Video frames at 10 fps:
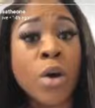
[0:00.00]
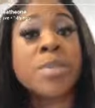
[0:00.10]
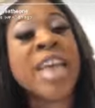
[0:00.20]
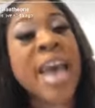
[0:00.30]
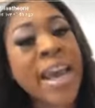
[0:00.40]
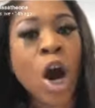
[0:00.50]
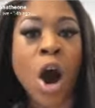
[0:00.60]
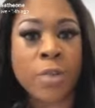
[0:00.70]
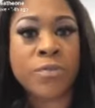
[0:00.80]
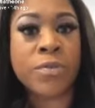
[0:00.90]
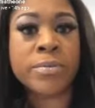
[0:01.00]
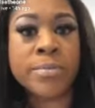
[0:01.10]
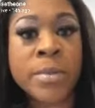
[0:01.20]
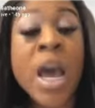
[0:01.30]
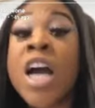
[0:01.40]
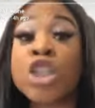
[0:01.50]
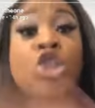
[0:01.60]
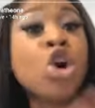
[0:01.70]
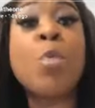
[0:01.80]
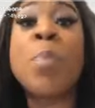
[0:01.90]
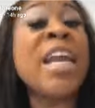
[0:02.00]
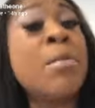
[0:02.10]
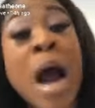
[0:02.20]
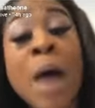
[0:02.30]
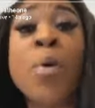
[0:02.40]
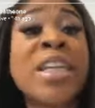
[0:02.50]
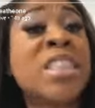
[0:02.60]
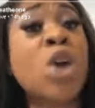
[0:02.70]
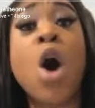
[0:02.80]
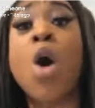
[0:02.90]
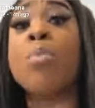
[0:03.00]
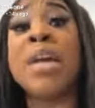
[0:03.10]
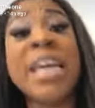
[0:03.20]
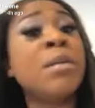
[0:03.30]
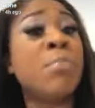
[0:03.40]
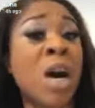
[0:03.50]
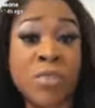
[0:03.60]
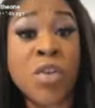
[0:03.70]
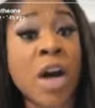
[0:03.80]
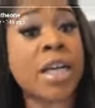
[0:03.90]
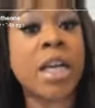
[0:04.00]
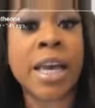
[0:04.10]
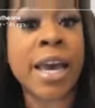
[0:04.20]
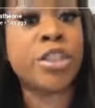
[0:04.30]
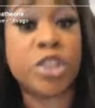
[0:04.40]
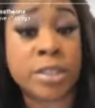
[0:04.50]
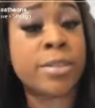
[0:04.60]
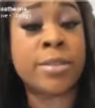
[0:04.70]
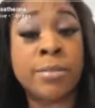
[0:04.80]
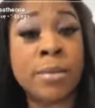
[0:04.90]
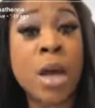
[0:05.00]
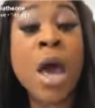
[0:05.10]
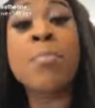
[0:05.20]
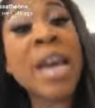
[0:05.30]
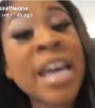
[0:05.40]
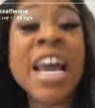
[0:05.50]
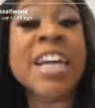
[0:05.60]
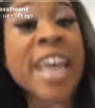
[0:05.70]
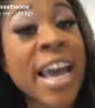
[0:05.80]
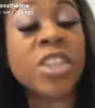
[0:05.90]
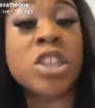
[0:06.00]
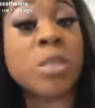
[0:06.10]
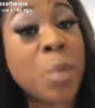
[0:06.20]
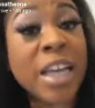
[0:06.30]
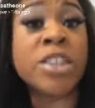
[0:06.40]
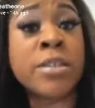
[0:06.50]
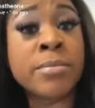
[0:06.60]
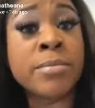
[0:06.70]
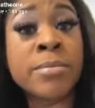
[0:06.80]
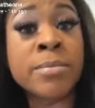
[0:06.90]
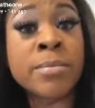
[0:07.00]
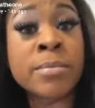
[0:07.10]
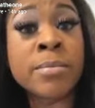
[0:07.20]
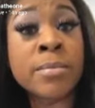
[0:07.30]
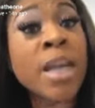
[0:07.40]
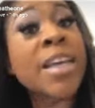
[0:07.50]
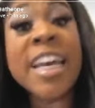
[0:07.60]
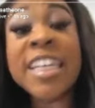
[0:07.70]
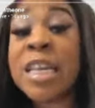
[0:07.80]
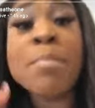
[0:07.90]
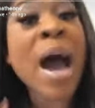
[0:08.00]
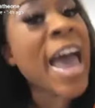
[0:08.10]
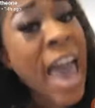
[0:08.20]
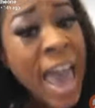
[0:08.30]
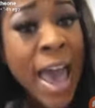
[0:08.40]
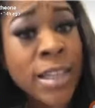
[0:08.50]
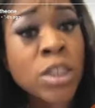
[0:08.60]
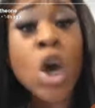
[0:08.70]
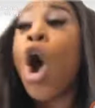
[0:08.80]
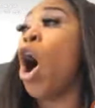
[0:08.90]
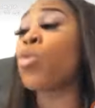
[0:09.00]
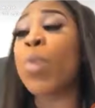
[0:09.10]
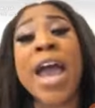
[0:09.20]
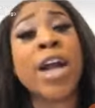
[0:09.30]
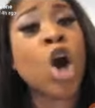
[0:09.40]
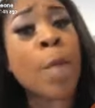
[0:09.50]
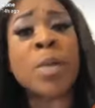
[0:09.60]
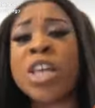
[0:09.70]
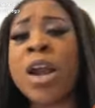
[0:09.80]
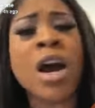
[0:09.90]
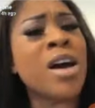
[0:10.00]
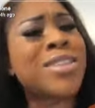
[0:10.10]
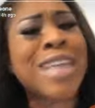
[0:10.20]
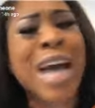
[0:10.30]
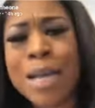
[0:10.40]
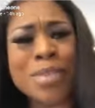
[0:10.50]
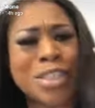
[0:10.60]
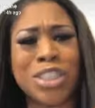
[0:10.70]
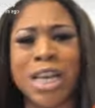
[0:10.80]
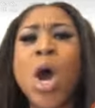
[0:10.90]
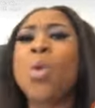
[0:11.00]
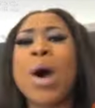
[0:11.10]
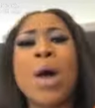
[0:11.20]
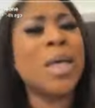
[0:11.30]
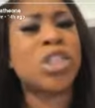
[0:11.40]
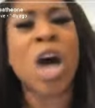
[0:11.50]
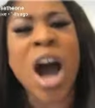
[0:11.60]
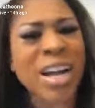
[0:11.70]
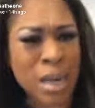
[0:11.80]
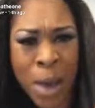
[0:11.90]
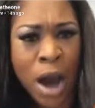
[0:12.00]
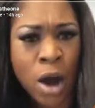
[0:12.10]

Take off. Because you've been in my presence on many motherfucking occasions. Many occasions, bitch. Kissing my ass on red carpets and all types of shit. What we talking about?